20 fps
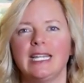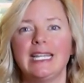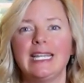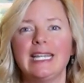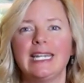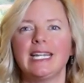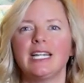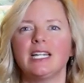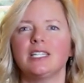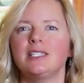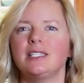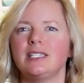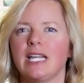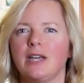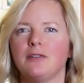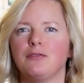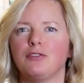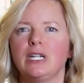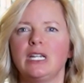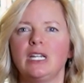Eating a
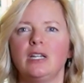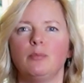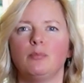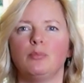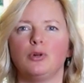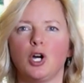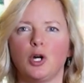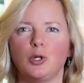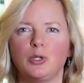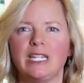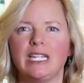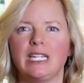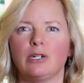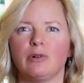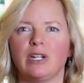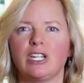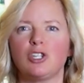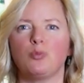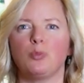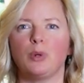savory,
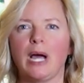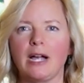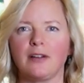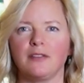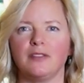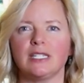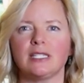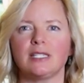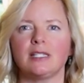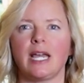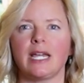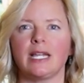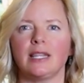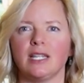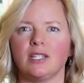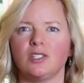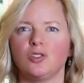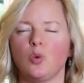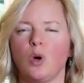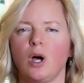protein-rich breakfast like
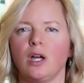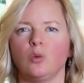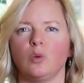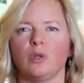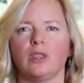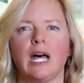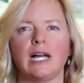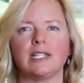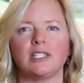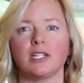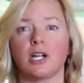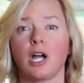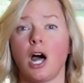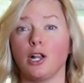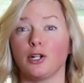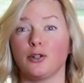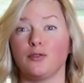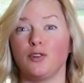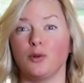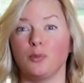this one with lots of
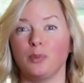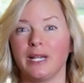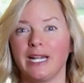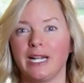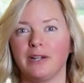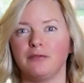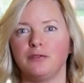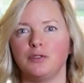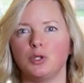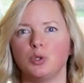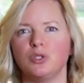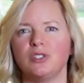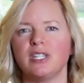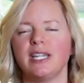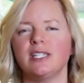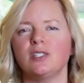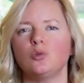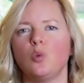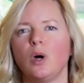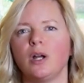colorful plant foods
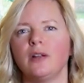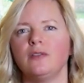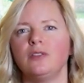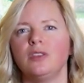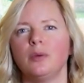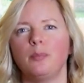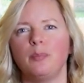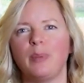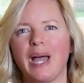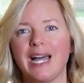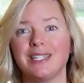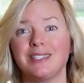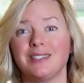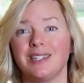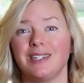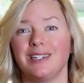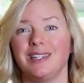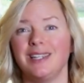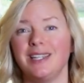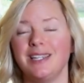is one of the
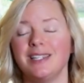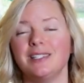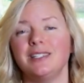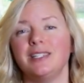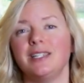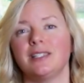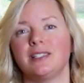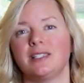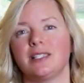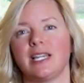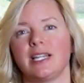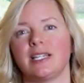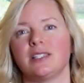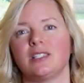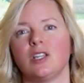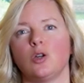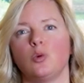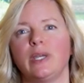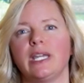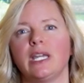best and easiest
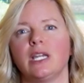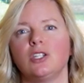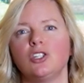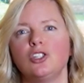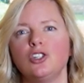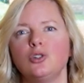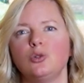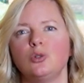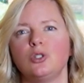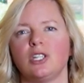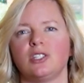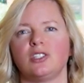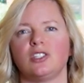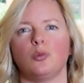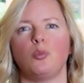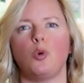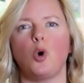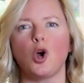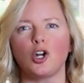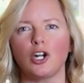things that we can do to
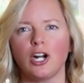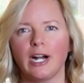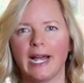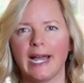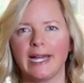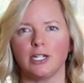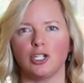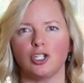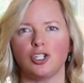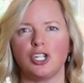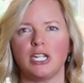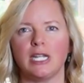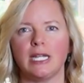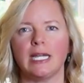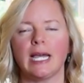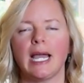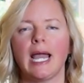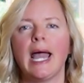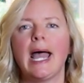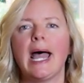support our
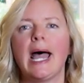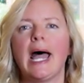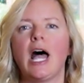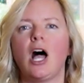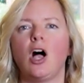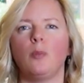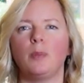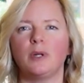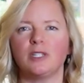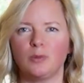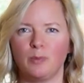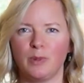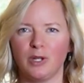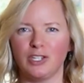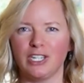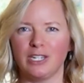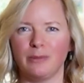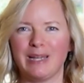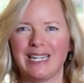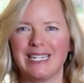energy, help us
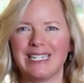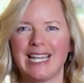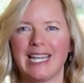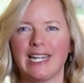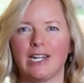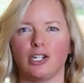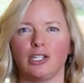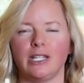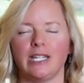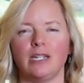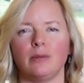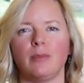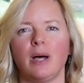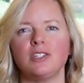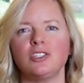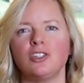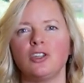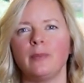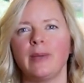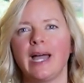build and maintain our lean
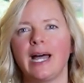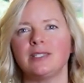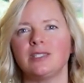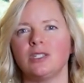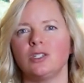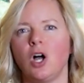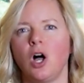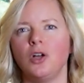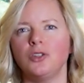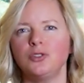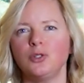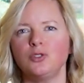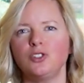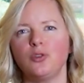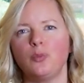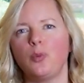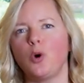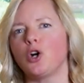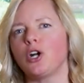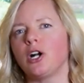muscle mass, and also
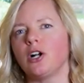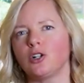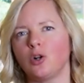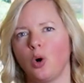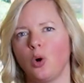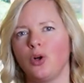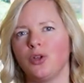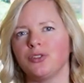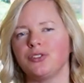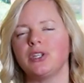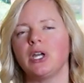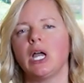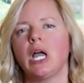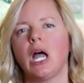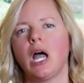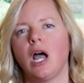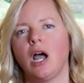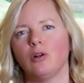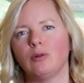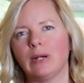support our goals
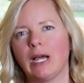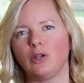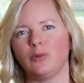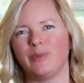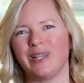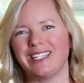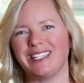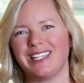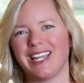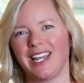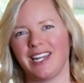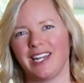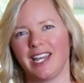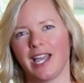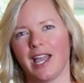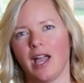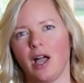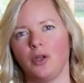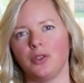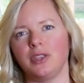around
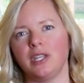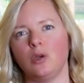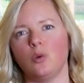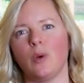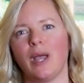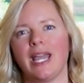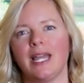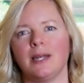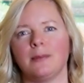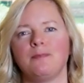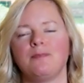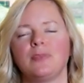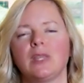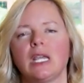maintaining a healthy weight.